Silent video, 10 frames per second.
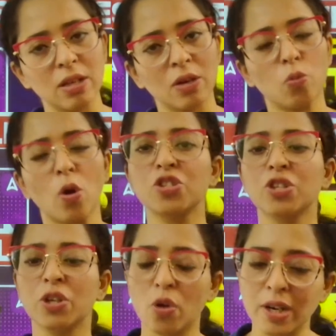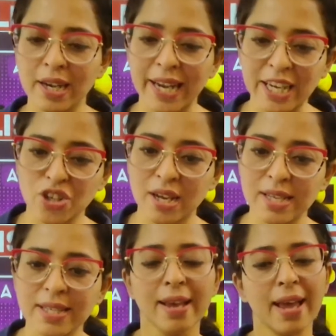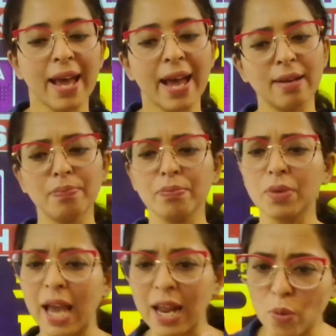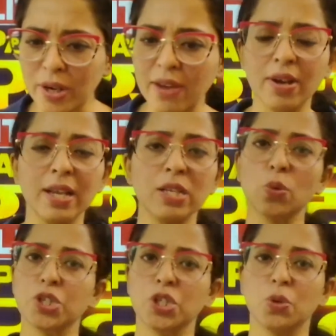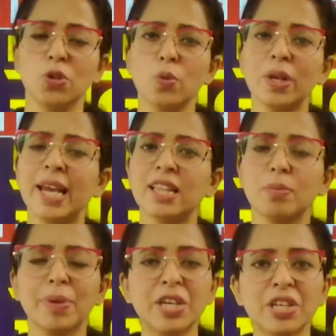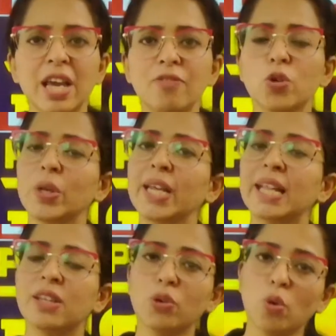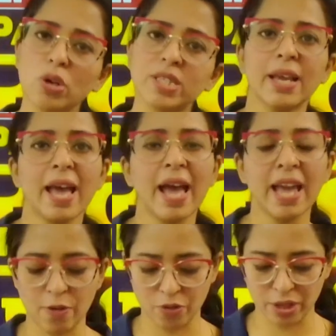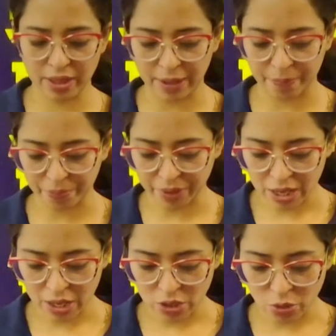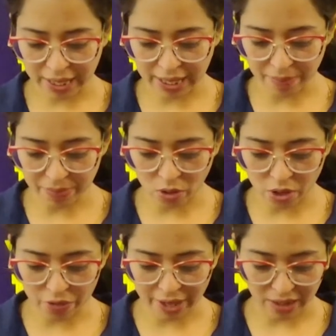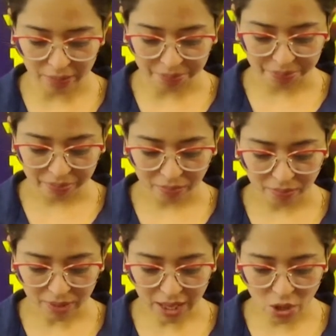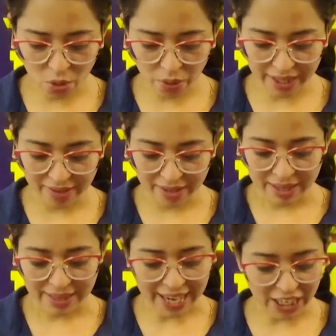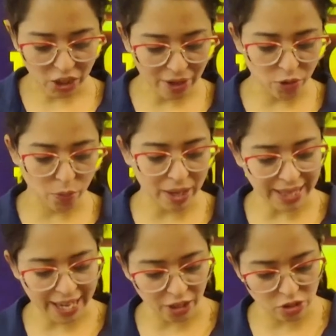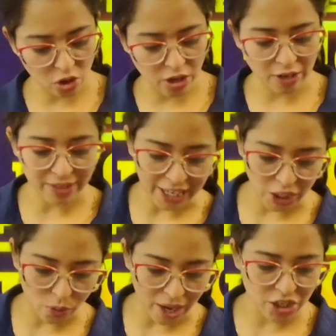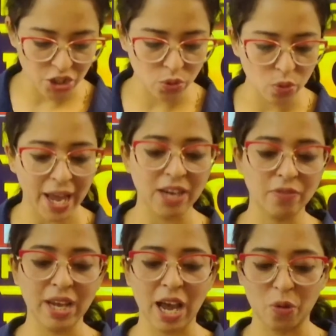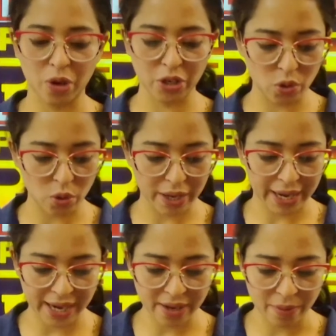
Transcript: watch the recorded lectures, and whatever suits you. You will get the PDF, you will get the notes and everything. So okay, all right. Okay, thank you everyone. Thank you Saurabh, thank you Anshu, and we are going to go ahead